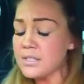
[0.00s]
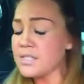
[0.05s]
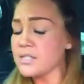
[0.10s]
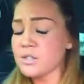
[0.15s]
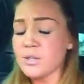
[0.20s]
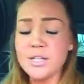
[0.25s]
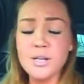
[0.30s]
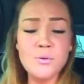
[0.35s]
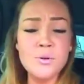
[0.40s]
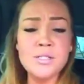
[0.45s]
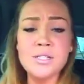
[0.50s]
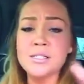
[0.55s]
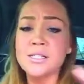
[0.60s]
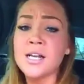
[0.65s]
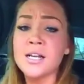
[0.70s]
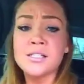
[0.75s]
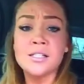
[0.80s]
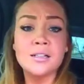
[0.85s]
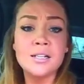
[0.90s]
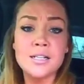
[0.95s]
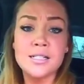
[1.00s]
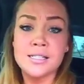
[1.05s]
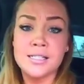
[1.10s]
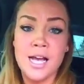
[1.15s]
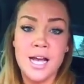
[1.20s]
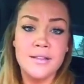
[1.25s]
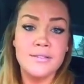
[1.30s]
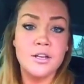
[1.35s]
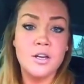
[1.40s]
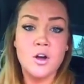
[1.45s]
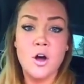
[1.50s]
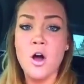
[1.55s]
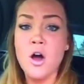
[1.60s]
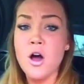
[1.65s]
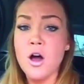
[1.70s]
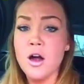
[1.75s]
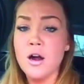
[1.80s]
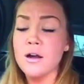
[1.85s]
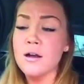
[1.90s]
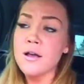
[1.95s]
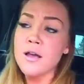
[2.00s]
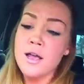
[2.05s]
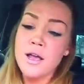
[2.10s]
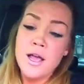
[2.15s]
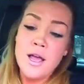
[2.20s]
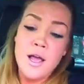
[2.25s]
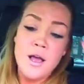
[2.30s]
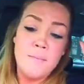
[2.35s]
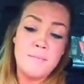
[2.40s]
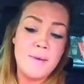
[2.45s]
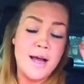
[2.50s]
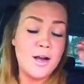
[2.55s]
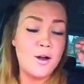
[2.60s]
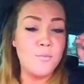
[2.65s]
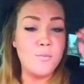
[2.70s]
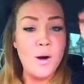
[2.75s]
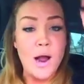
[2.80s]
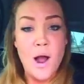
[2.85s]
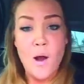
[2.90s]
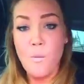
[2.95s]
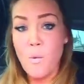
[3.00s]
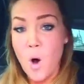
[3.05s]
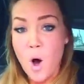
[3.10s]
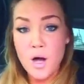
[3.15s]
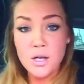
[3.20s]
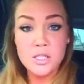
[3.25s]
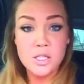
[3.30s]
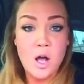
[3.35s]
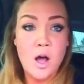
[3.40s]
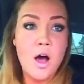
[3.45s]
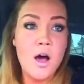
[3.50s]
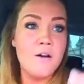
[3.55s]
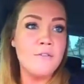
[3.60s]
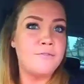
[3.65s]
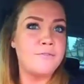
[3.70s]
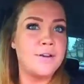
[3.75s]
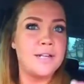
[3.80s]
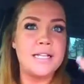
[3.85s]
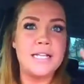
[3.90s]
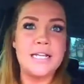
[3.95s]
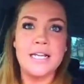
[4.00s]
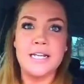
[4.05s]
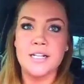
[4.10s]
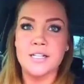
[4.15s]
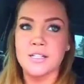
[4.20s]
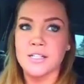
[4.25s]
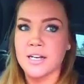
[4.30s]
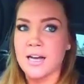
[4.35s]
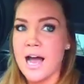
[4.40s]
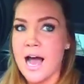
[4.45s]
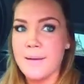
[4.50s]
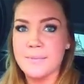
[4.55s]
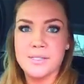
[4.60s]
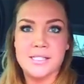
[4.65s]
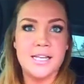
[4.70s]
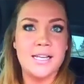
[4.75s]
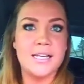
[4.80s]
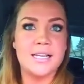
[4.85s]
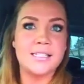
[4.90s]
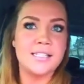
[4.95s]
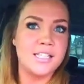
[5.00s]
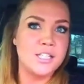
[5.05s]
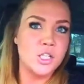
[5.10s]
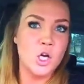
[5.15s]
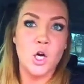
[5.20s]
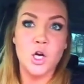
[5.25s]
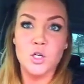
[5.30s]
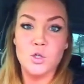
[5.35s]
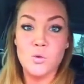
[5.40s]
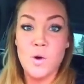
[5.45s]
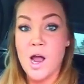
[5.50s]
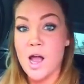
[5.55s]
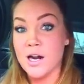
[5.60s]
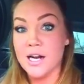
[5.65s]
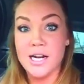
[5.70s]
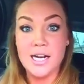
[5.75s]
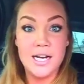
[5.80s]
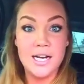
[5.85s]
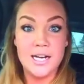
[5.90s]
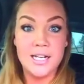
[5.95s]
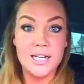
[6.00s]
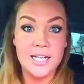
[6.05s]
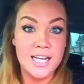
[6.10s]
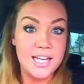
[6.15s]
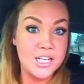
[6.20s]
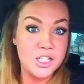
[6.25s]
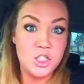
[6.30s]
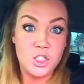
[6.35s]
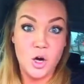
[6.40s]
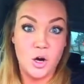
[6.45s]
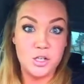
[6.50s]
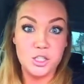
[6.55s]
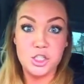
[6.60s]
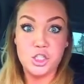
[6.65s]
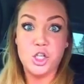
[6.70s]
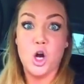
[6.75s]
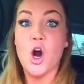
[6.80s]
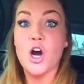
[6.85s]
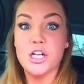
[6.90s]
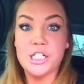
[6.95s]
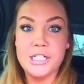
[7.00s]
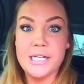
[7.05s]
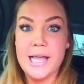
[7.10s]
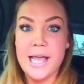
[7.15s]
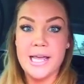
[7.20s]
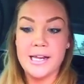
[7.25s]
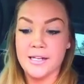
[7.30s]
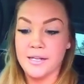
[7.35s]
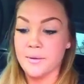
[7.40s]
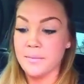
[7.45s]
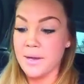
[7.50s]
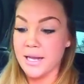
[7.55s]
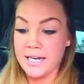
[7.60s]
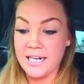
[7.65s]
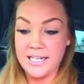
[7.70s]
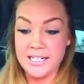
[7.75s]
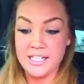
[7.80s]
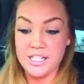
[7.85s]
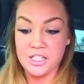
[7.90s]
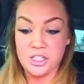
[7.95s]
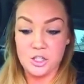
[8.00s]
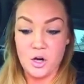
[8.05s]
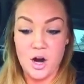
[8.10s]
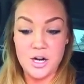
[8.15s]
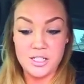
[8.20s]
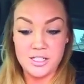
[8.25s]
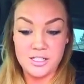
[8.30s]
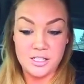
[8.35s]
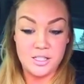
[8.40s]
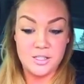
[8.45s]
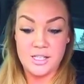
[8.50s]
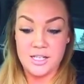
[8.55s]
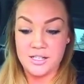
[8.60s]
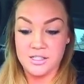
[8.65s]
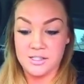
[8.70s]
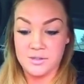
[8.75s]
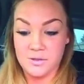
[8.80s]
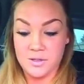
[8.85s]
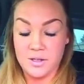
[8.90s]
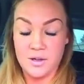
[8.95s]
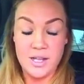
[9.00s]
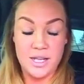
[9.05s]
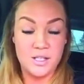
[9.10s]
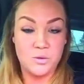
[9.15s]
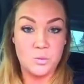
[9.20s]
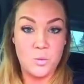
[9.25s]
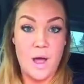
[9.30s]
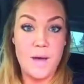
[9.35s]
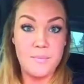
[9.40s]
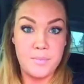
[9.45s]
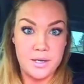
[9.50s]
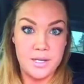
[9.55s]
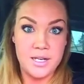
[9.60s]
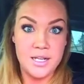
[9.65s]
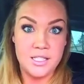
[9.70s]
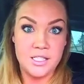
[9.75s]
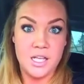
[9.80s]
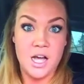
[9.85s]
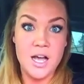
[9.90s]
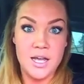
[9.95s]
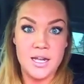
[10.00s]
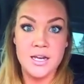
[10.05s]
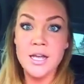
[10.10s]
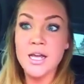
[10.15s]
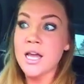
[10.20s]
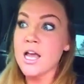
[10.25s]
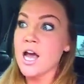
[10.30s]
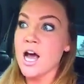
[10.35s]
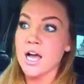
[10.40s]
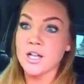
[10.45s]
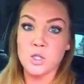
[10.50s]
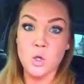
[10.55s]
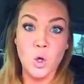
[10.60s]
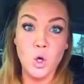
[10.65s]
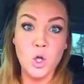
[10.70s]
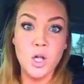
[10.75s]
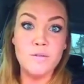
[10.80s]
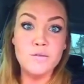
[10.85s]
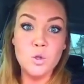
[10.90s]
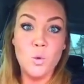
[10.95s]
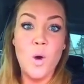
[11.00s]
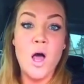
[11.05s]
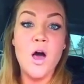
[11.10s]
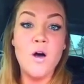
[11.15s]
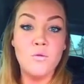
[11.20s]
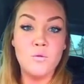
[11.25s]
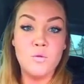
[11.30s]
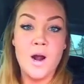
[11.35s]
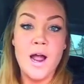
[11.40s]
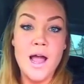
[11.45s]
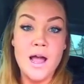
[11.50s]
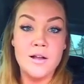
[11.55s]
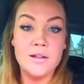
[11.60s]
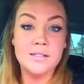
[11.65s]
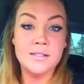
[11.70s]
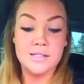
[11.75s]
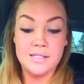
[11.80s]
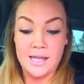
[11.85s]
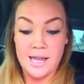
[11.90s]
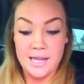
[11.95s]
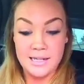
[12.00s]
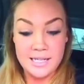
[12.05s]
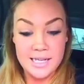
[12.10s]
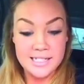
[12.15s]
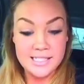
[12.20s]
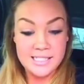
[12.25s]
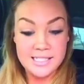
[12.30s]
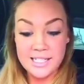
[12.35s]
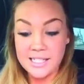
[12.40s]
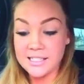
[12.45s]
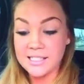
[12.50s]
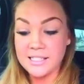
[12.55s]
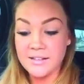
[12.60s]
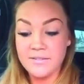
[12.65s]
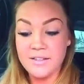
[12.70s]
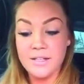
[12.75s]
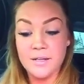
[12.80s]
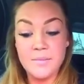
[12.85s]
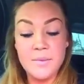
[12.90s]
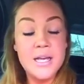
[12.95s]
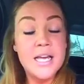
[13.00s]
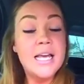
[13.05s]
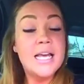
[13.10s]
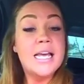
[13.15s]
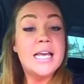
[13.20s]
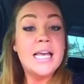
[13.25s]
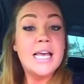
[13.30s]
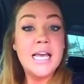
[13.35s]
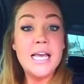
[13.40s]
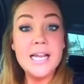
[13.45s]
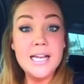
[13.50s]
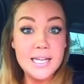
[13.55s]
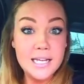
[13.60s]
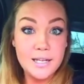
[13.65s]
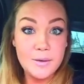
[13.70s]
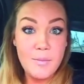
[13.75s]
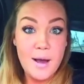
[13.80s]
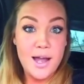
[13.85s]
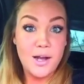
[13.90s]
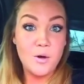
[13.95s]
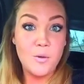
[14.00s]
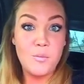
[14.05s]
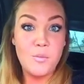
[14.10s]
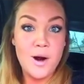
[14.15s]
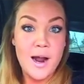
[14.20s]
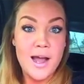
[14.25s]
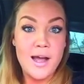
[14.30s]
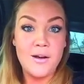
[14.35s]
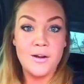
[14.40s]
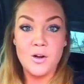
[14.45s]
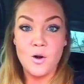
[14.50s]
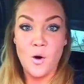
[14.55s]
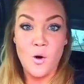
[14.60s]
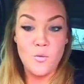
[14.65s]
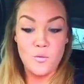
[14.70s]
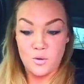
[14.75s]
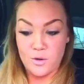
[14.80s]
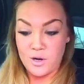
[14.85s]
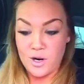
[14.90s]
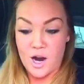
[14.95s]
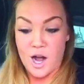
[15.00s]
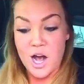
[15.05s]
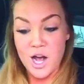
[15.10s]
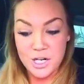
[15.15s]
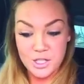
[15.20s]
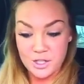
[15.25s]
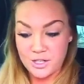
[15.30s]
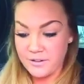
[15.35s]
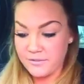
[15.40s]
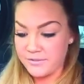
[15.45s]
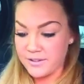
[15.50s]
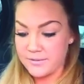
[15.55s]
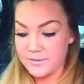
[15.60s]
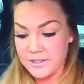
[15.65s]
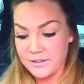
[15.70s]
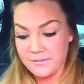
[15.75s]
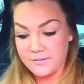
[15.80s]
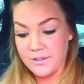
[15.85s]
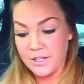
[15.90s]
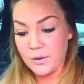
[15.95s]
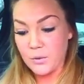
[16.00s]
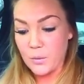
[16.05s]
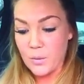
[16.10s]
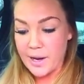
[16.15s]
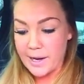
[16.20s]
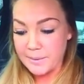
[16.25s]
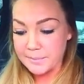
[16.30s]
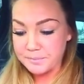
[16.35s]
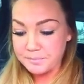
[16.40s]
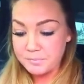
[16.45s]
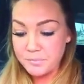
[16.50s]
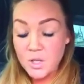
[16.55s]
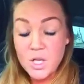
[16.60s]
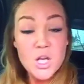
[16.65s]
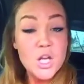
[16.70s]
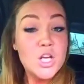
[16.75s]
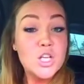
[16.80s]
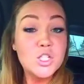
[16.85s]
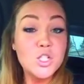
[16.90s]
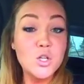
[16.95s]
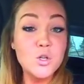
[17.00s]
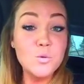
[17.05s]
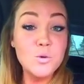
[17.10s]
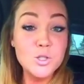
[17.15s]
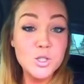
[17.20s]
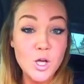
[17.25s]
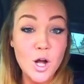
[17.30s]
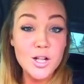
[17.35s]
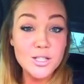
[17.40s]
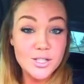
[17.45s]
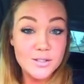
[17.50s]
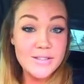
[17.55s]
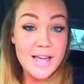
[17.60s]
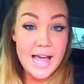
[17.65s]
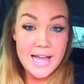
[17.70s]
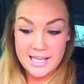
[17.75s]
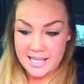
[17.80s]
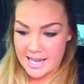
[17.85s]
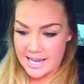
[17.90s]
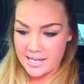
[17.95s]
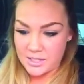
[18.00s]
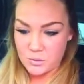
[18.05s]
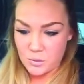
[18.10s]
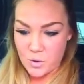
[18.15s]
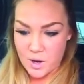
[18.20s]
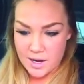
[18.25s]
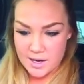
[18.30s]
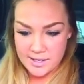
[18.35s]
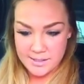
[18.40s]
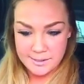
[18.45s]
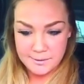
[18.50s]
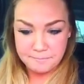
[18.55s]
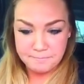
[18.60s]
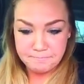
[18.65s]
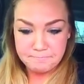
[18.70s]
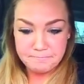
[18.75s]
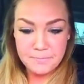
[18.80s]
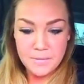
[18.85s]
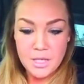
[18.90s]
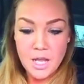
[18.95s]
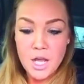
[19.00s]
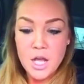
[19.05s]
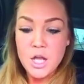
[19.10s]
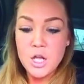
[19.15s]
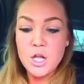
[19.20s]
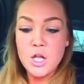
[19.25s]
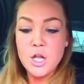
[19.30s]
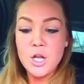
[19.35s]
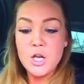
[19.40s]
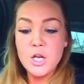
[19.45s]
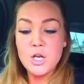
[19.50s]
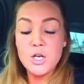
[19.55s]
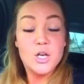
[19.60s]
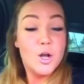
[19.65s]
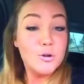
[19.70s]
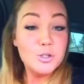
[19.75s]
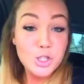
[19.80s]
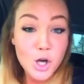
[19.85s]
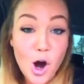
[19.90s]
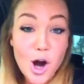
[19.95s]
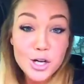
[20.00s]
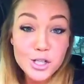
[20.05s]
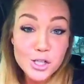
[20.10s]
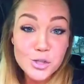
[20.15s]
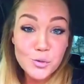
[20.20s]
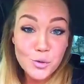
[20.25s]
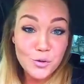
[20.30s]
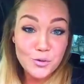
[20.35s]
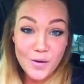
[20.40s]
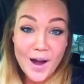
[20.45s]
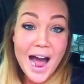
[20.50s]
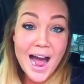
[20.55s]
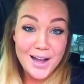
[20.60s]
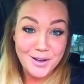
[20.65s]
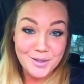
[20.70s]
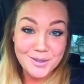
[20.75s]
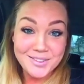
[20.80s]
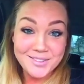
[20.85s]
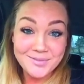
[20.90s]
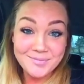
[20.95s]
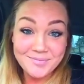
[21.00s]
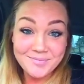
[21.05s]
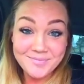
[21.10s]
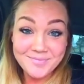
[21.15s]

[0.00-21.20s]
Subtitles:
So there was a tussle inside the car. Michael Brown walks off, and then the cop says he turns around, and then he starts charging at him, and he discharges his weapon, his gun, a total of 12 rounds, at least 6 of them hitting Michael Brown over 150 feet away. So the result of that case was no charges were filed.